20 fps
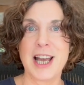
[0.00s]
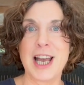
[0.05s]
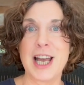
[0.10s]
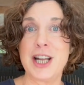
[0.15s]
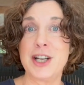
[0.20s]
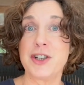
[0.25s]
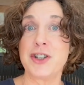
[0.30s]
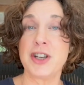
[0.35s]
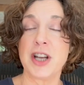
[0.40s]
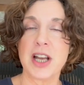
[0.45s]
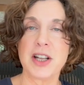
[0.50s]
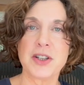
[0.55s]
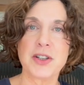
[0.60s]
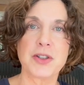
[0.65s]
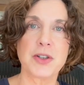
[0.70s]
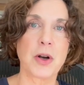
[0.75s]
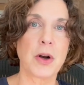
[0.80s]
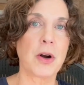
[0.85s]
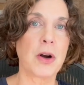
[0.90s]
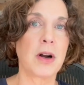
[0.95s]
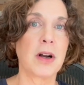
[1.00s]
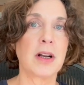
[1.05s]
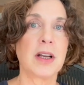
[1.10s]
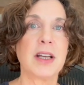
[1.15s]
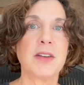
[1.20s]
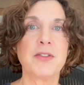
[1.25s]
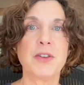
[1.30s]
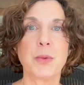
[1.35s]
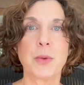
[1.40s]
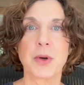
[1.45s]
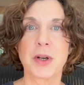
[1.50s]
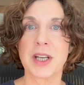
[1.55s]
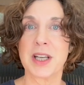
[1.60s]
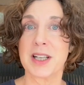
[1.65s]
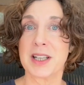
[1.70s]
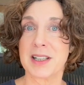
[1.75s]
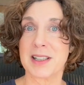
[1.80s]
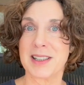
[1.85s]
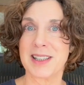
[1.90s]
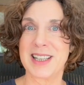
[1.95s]
And chances are, if you're working
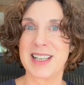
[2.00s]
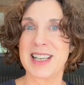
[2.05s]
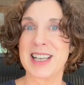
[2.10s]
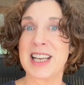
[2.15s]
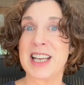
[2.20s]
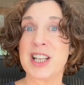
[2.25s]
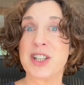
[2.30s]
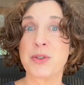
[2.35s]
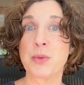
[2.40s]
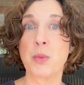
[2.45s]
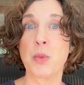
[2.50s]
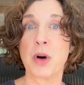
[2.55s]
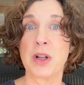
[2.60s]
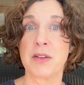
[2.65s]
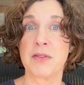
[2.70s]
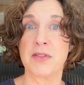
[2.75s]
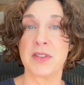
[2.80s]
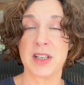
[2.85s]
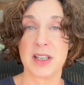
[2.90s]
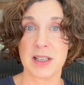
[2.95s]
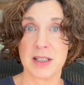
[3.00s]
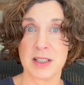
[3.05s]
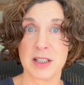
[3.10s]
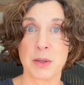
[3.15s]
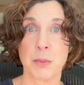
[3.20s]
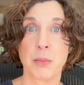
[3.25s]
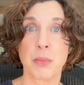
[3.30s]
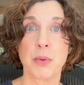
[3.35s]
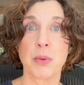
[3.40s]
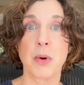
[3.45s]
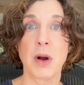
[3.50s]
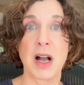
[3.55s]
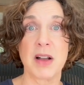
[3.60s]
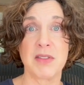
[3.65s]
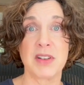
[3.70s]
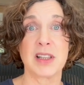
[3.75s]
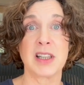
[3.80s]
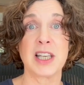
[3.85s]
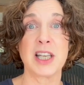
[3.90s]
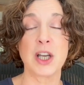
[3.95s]
in a clinic, it's one of these
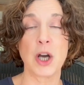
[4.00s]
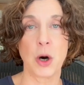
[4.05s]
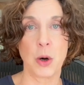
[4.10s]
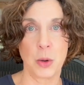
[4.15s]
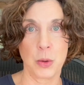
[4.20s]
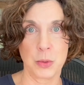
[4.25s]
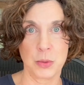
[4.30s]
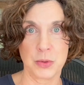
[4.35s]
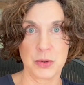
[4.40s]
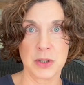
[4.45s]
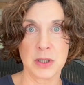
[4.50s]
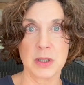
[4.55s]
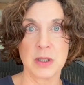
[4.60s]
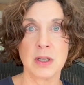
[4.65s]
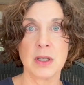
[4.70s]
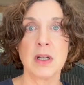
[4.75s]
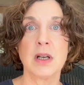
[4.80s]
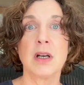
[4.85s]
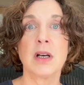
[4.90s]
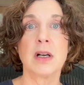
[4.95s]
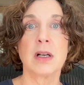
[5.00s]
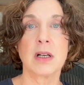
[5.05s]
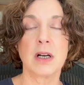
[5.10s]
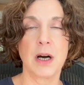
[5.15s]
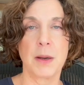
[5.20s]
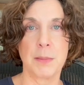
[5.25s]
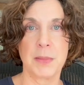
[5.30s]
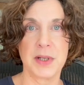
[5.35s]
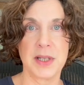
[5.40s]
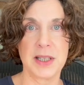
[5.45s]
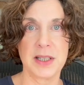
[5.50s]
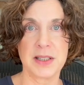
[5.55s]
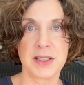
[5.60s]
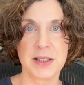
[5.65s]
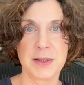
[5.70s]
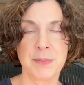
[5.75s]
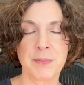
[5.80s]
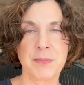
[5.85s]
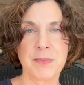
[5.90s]
privately owned companies.